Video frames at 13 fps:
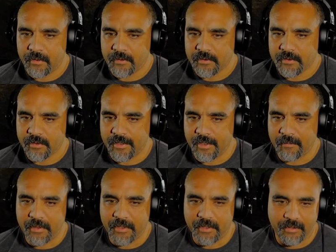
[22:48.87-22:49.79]
So then
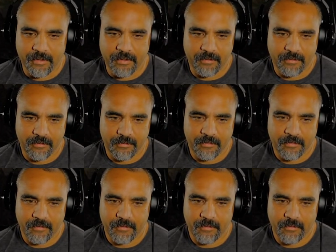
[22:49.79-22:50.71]
I've been
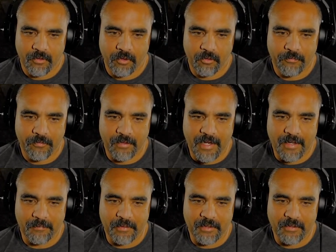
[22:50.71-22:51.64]

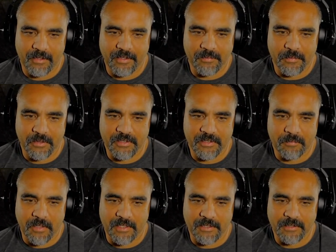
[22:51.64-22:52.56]
overlapping as much as
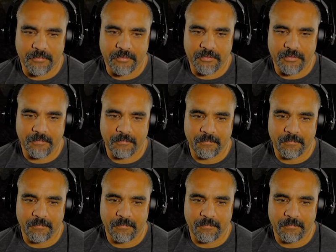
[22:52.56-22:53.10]
possible.